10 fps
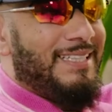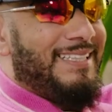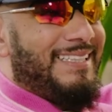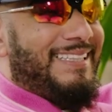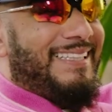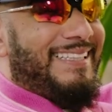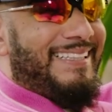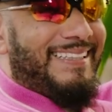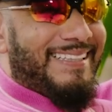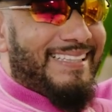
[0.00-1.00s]
You
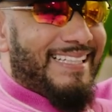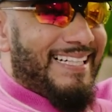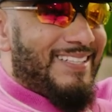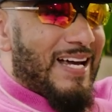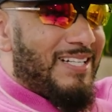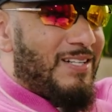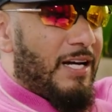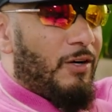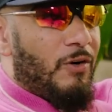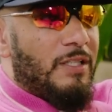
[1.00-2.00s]
know what I'm saying? So I
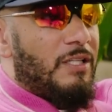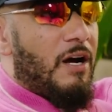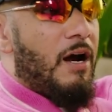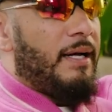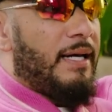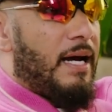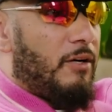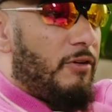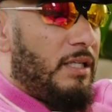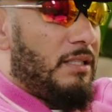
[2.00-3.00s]
started going to the art
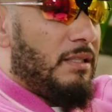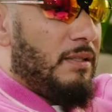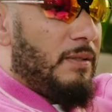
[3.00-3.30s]
galleries,